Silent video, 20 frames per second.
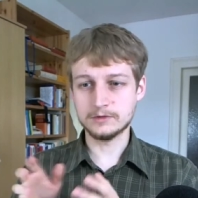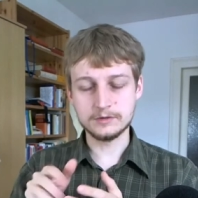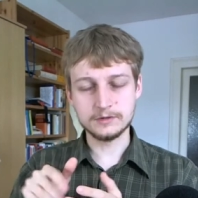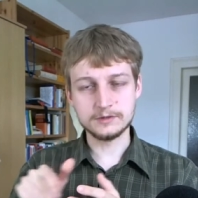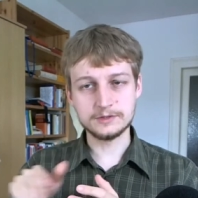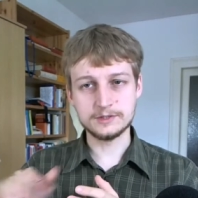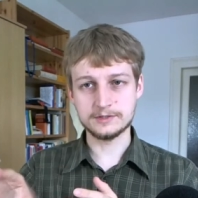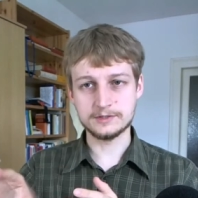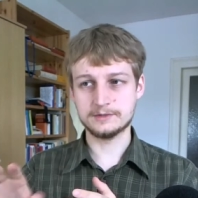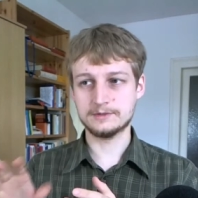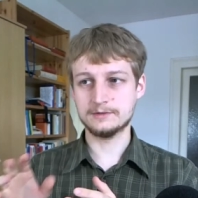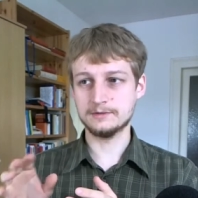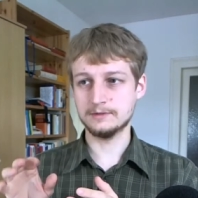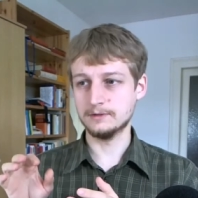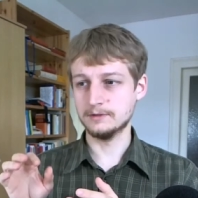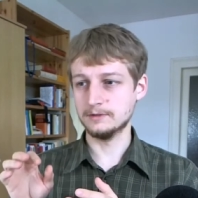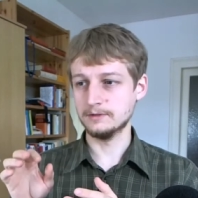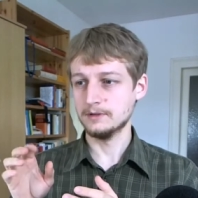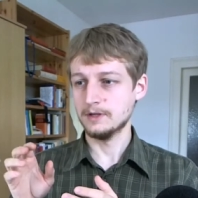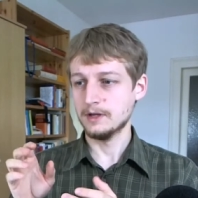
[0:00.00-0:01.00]
just
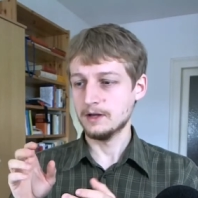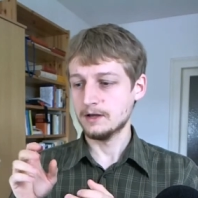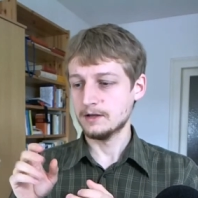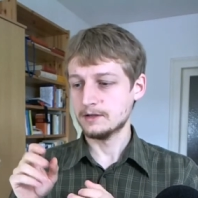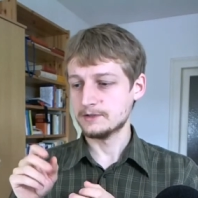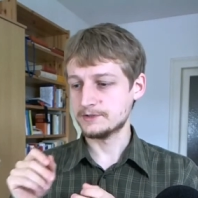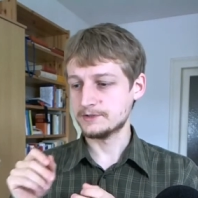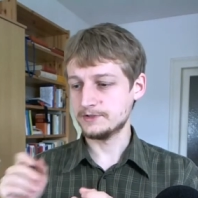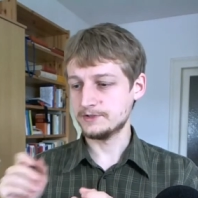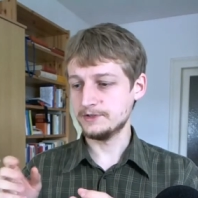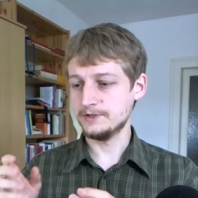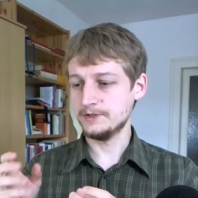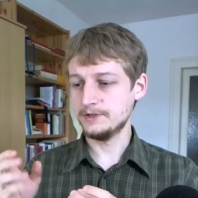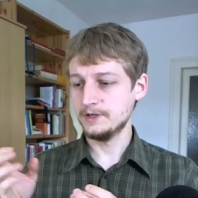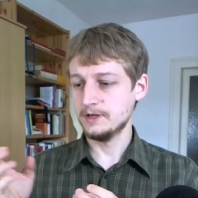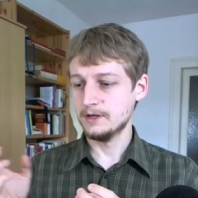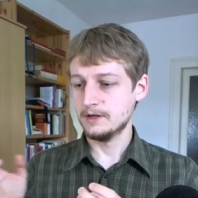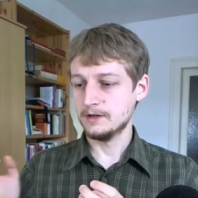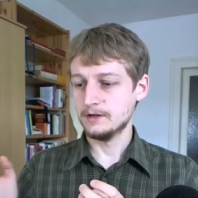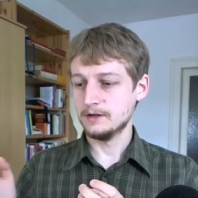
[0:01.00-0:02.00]
see
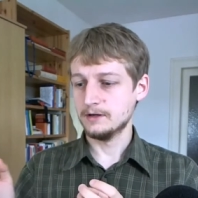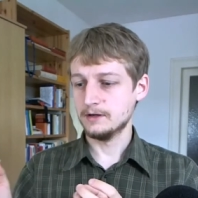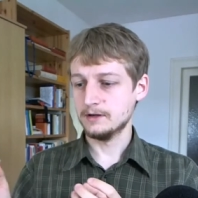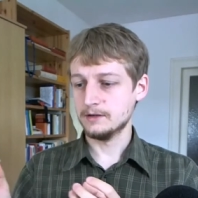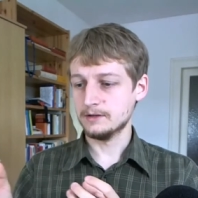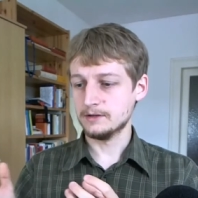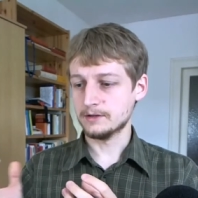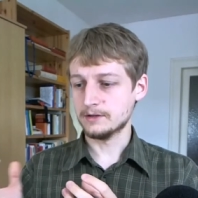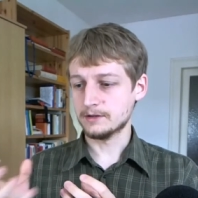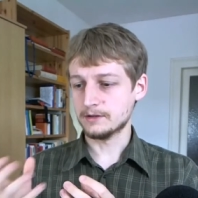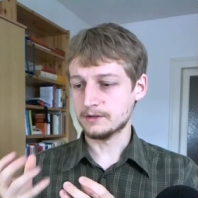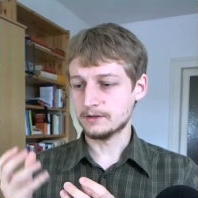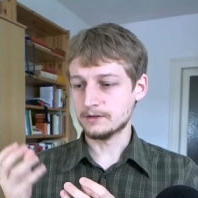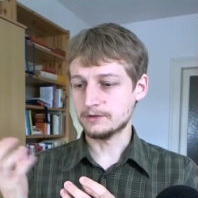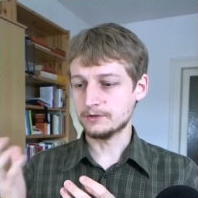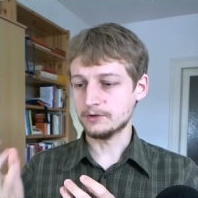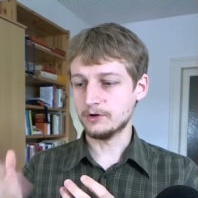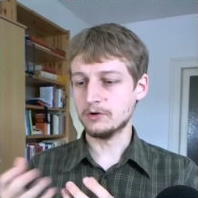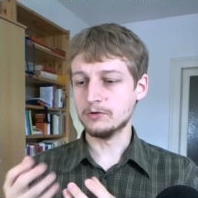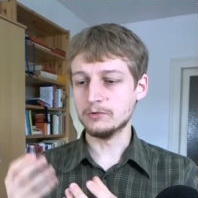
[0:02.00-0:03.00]

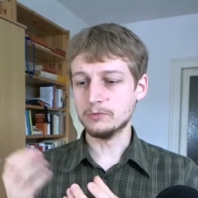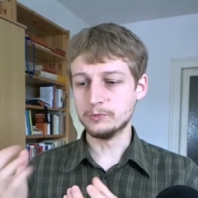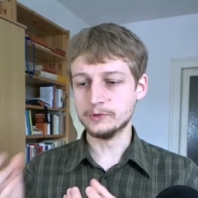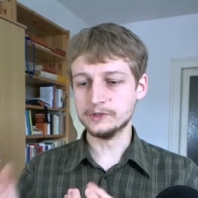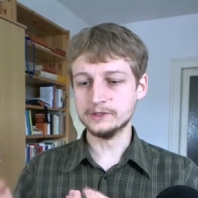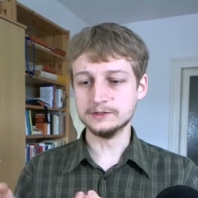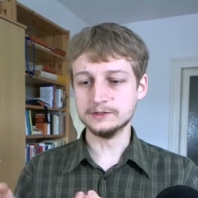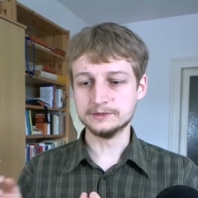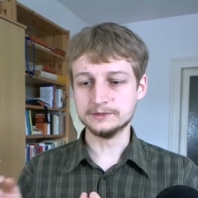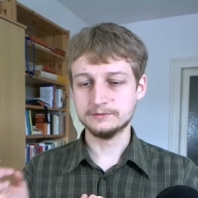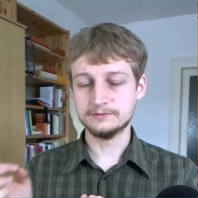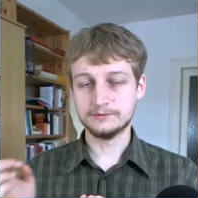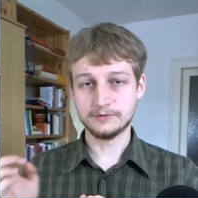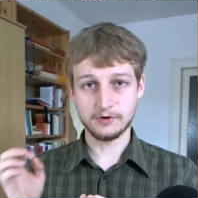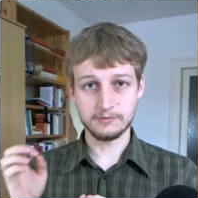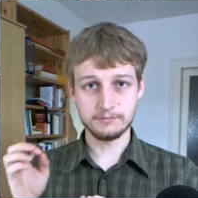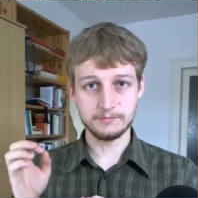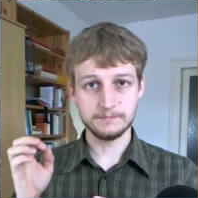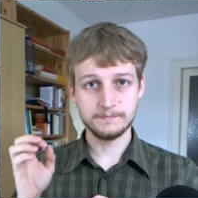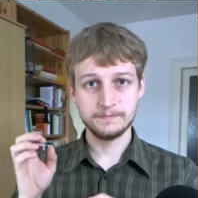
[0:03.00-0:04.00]
the whole world
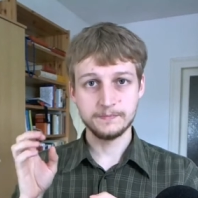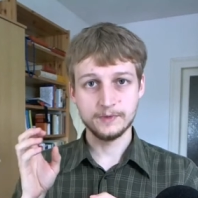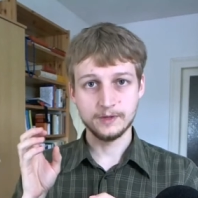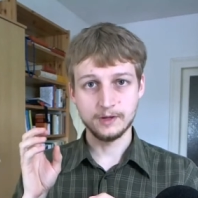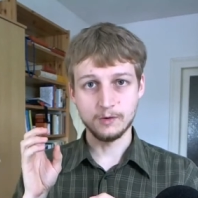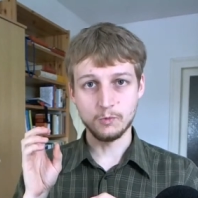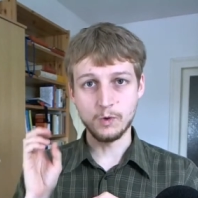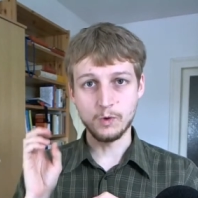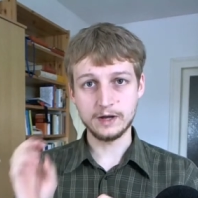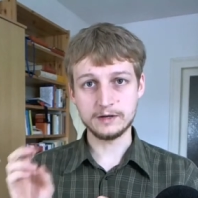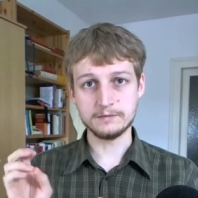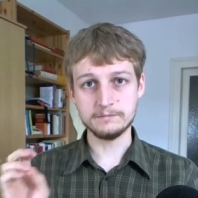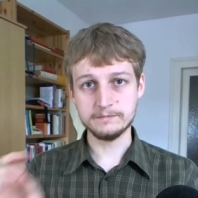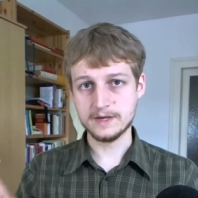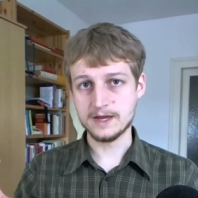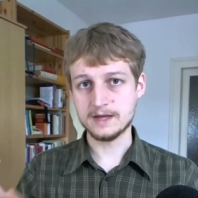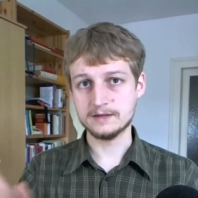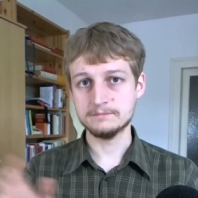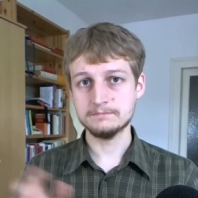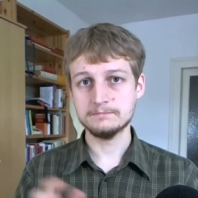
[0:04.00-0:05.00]
from a
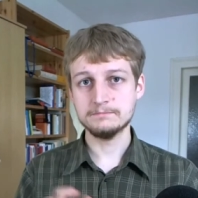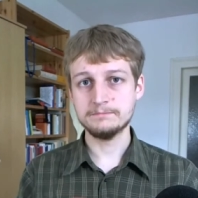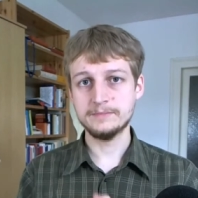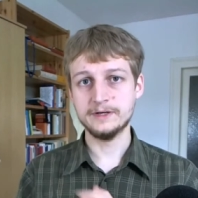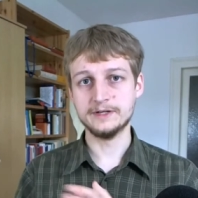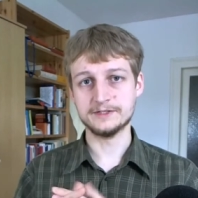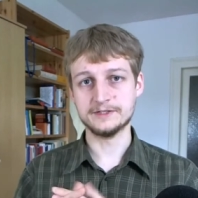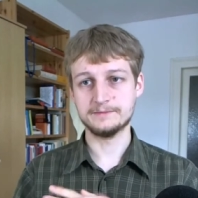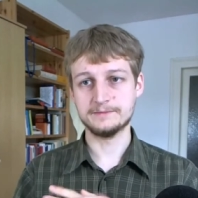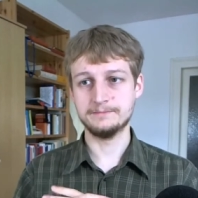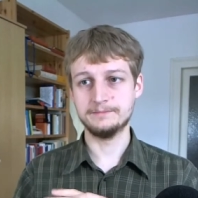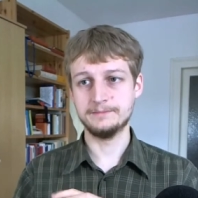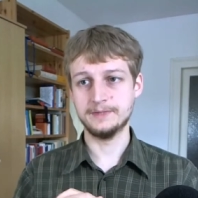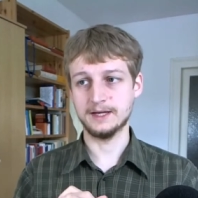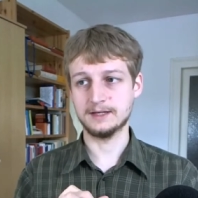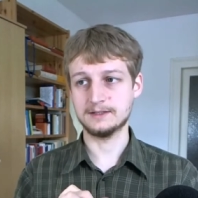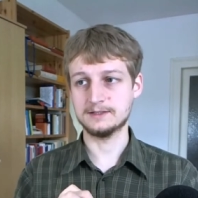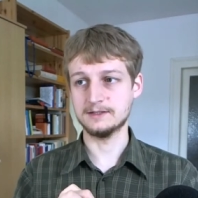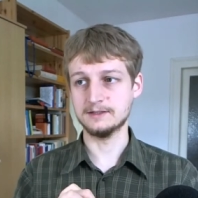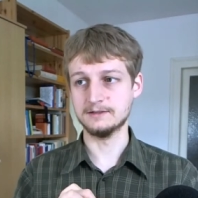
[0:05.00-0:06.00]
one-man
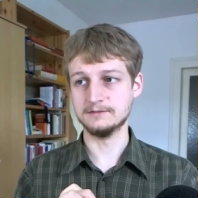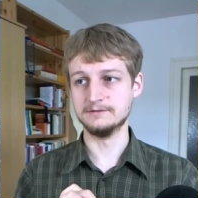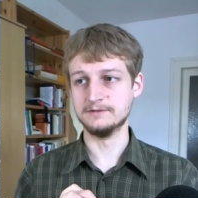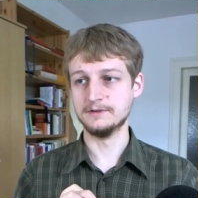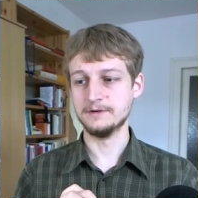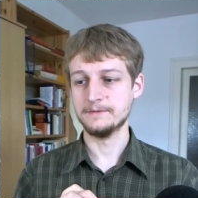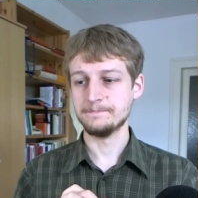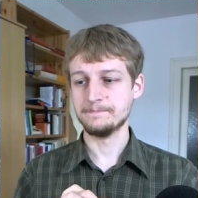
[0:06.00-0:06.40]
perspective.